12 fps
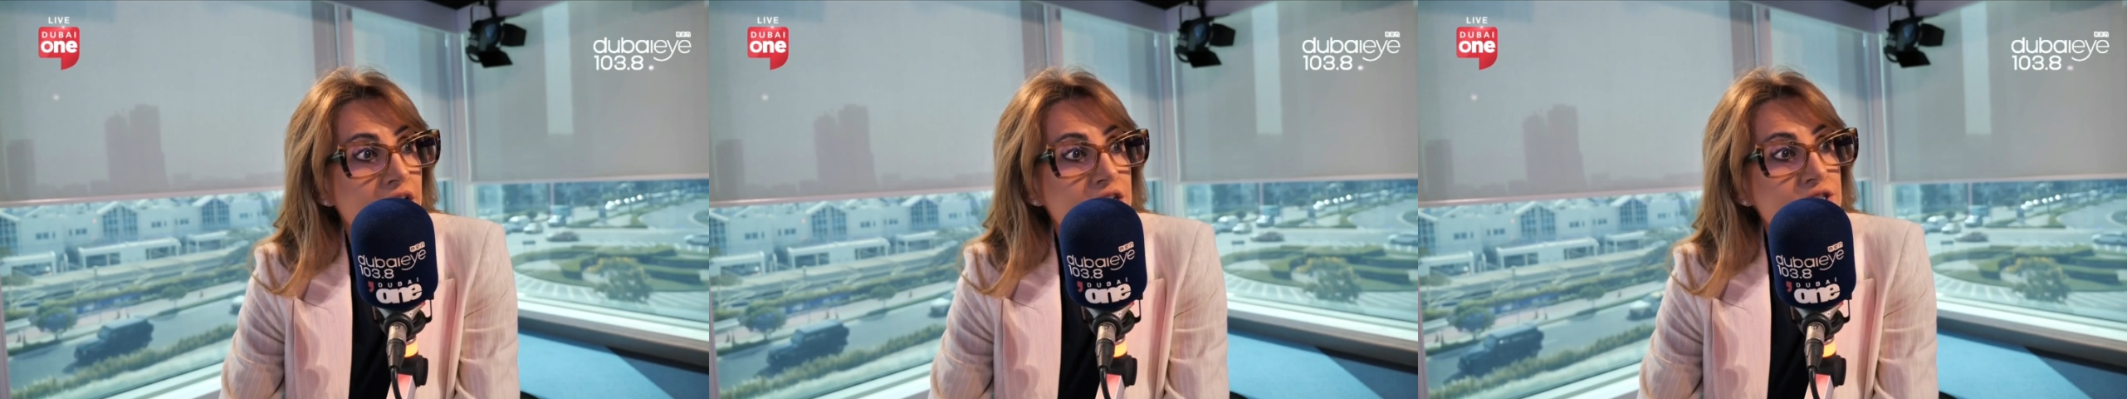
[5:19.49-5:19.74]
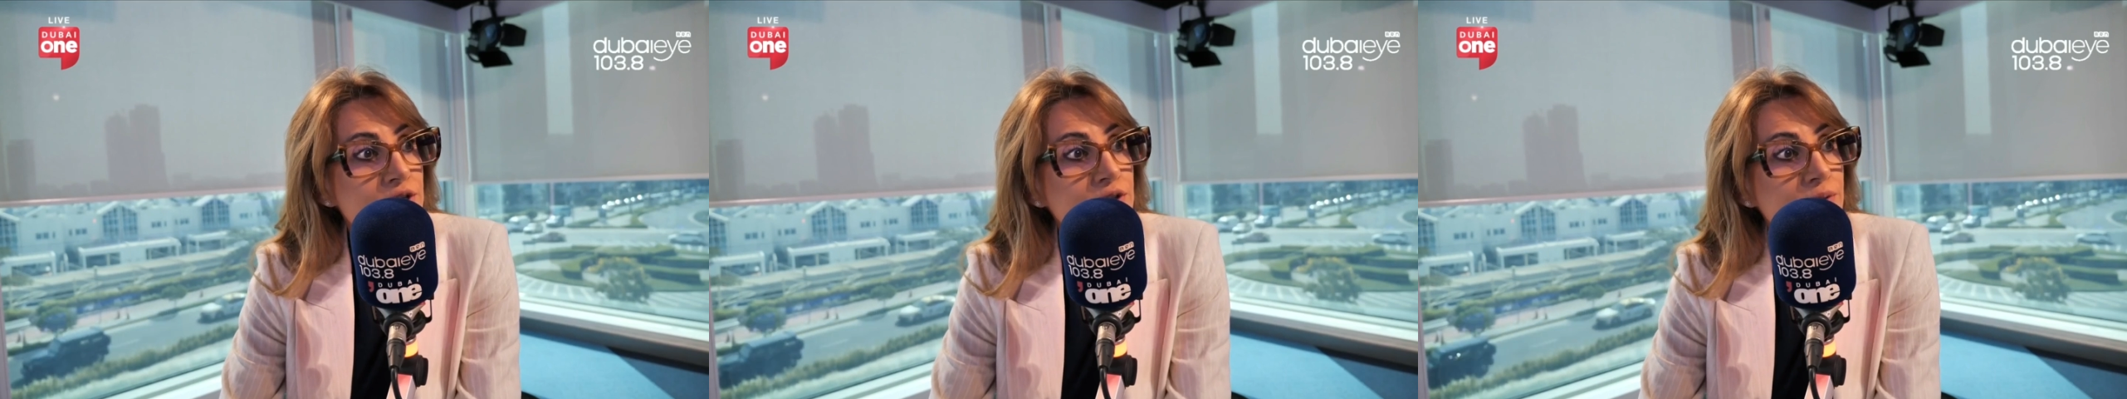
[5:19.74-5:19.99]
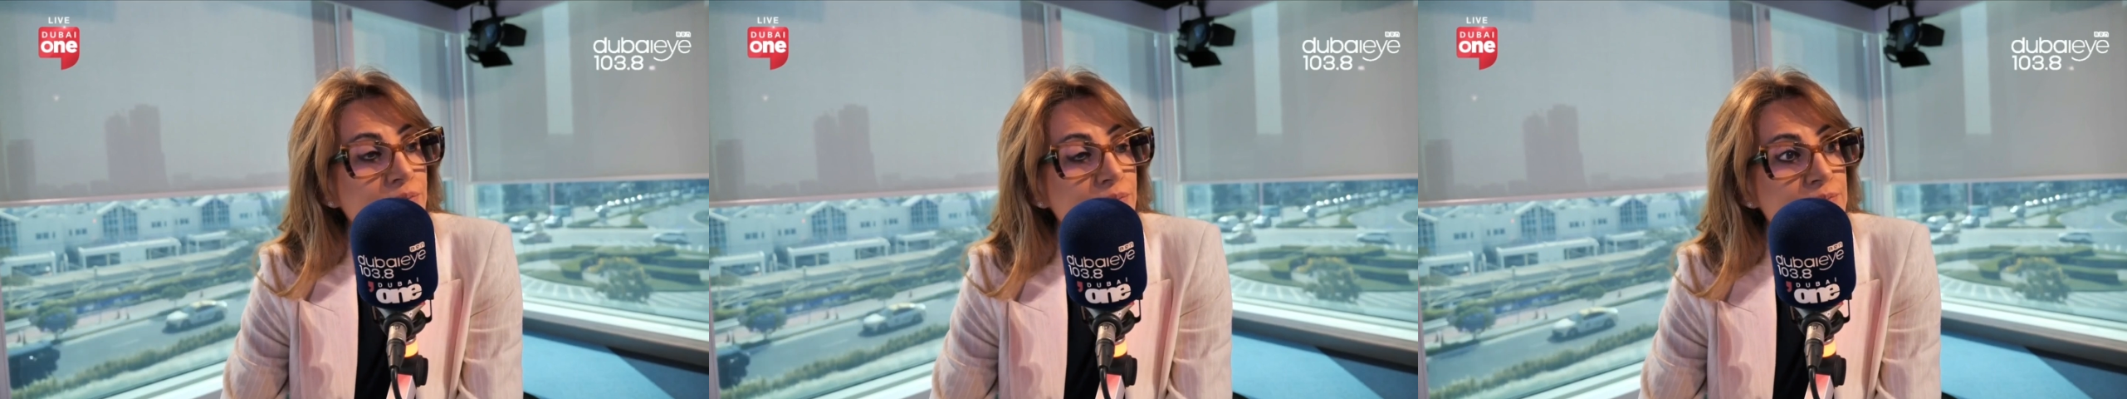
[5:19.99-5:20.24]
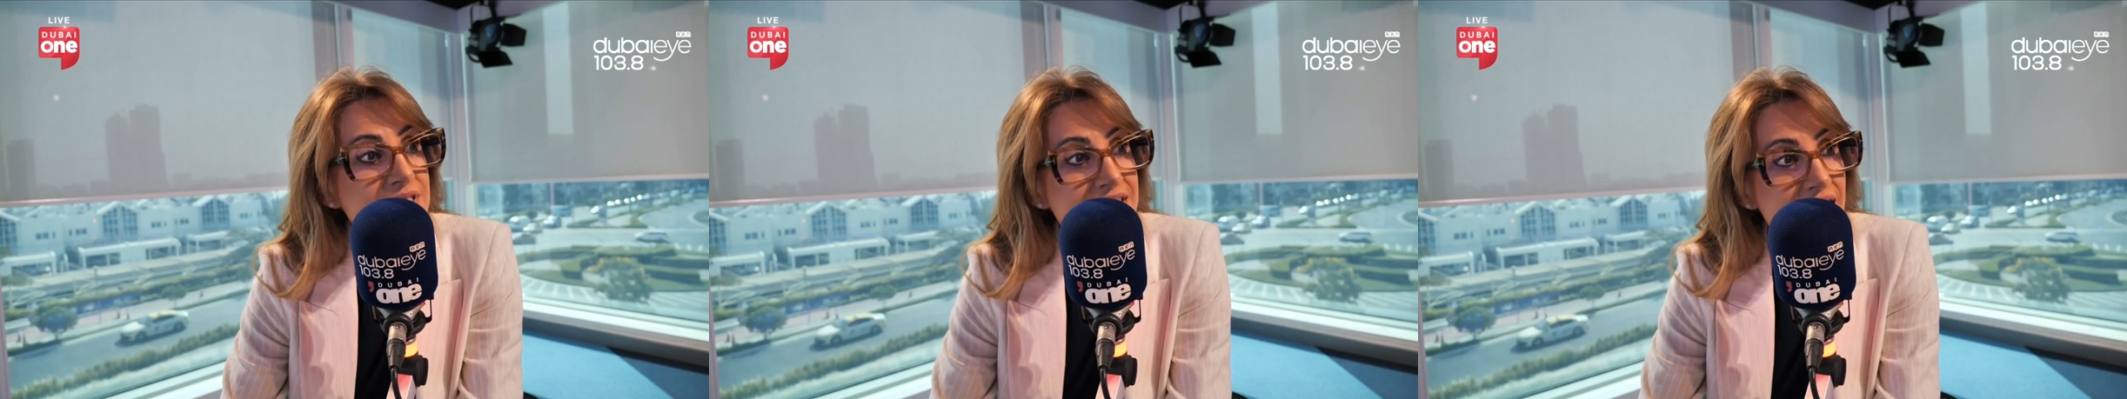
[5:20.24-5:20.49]
So the
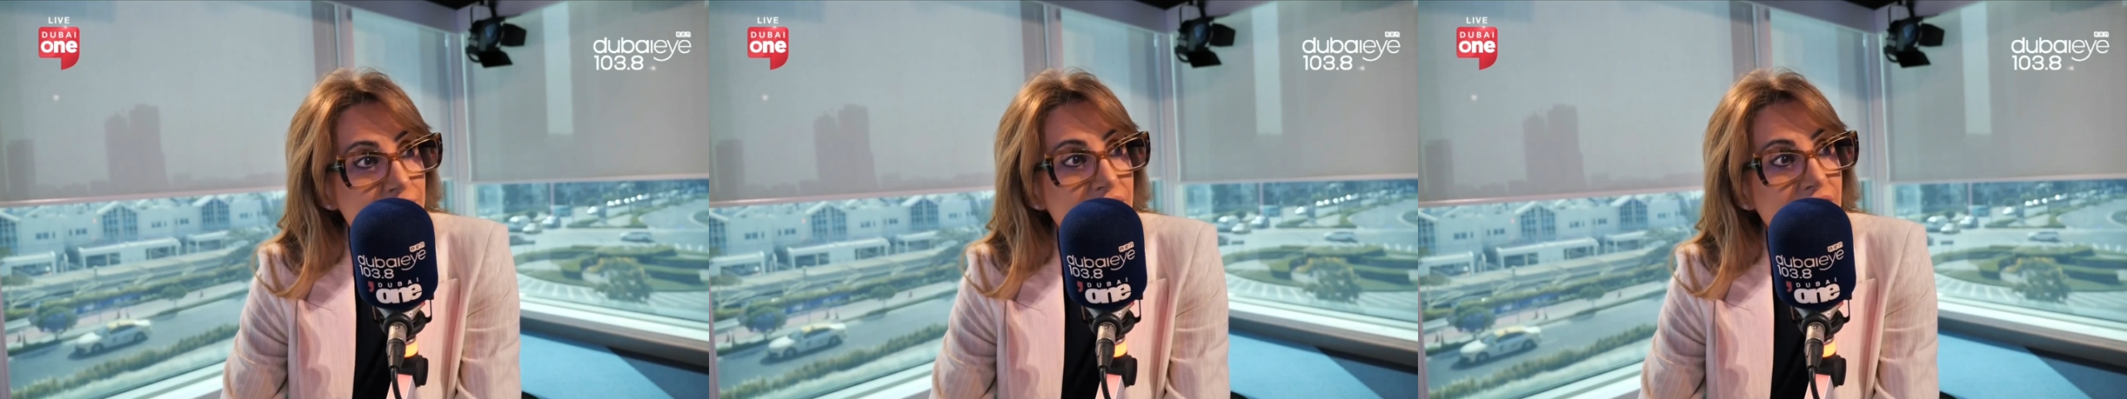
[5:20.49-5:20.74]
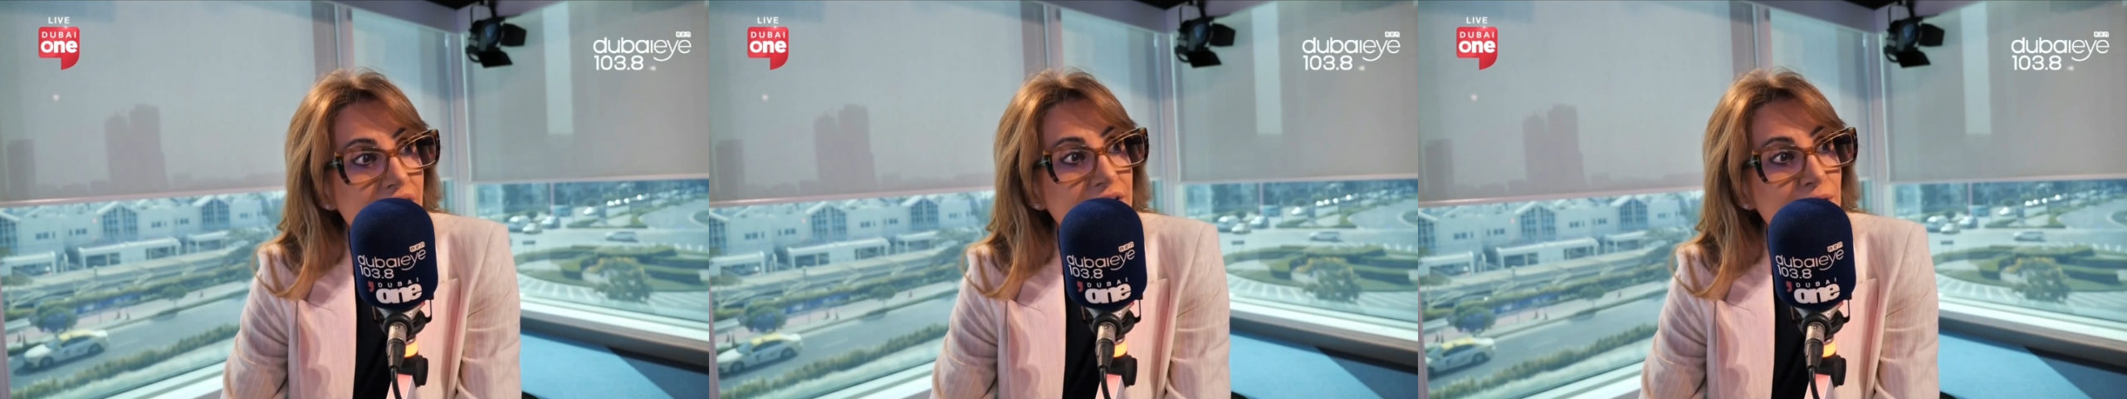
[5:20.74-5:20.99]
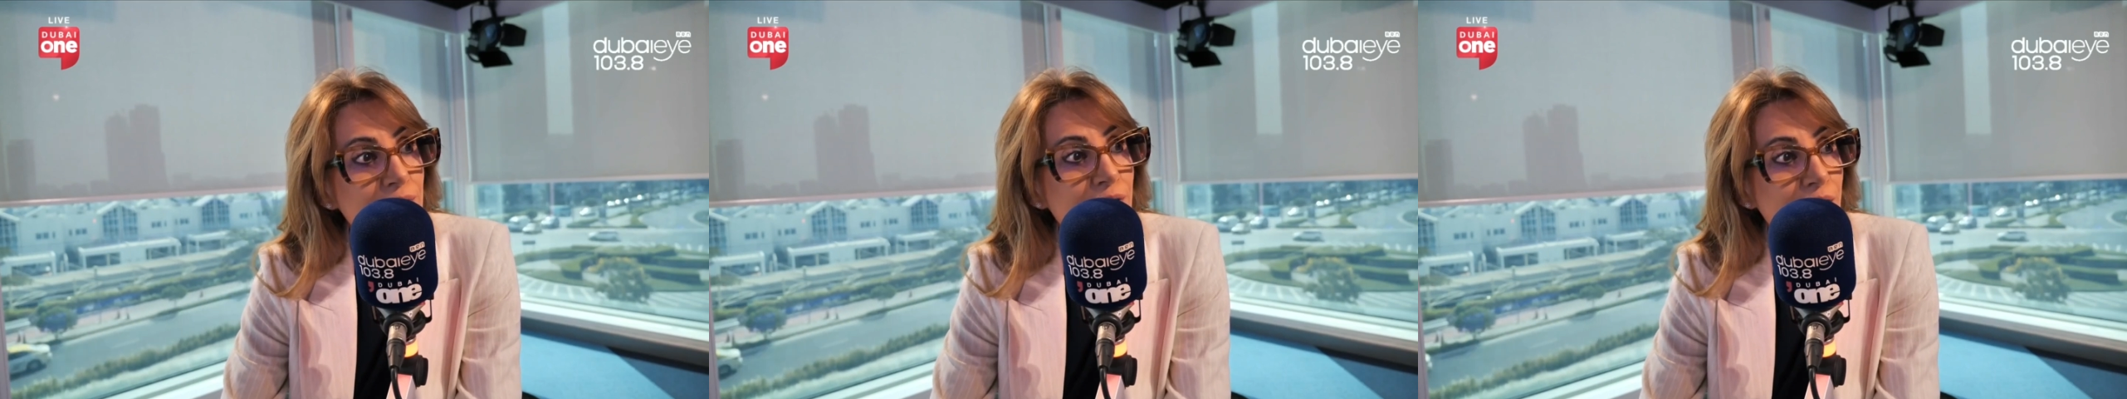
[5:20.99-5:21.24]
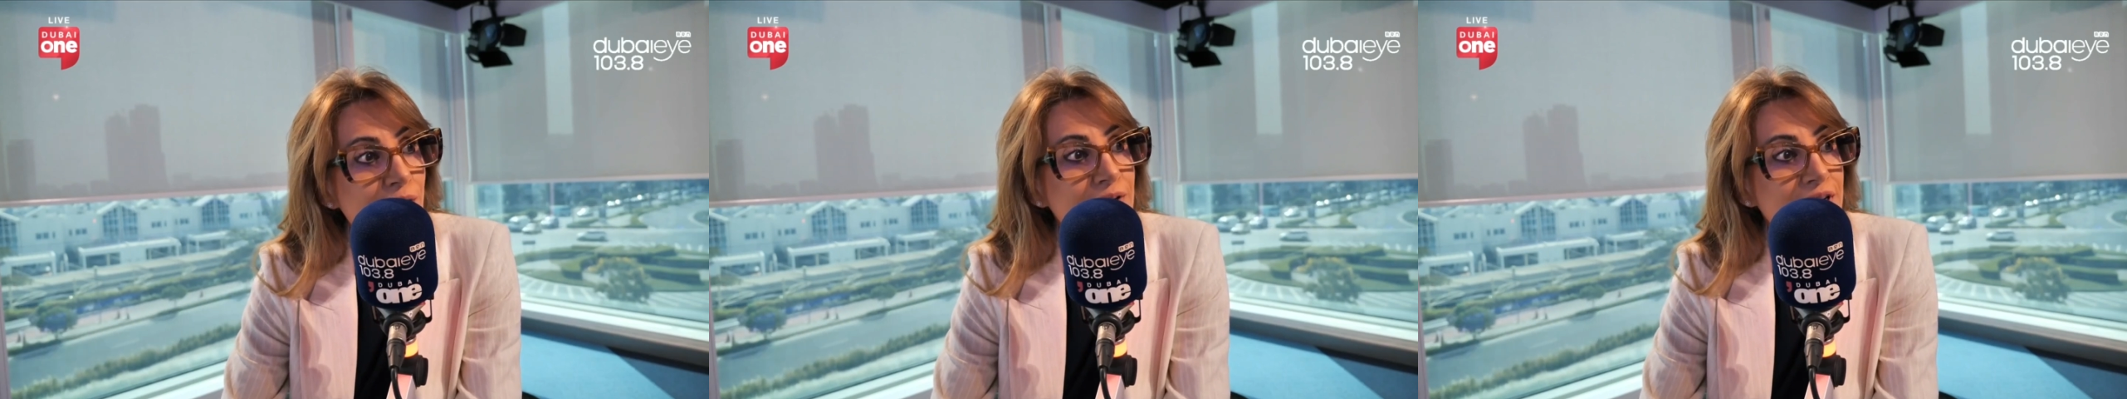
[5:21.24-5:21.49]
segment that you're
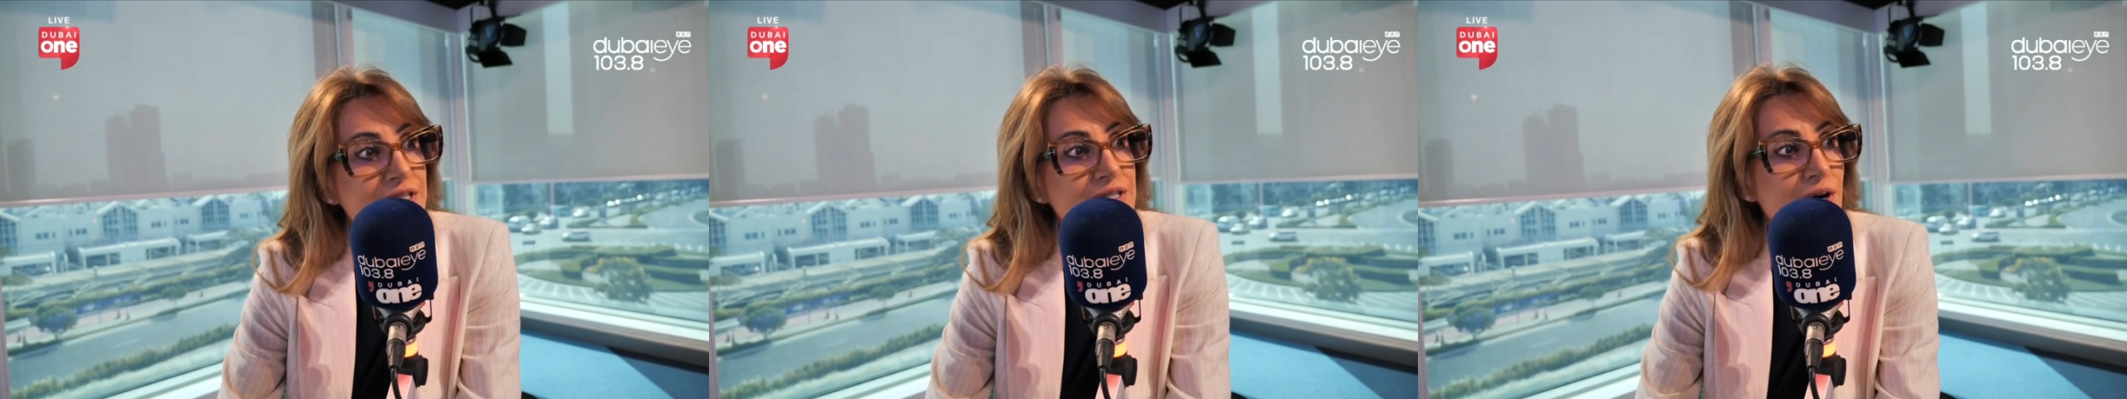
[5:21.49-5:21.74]
probably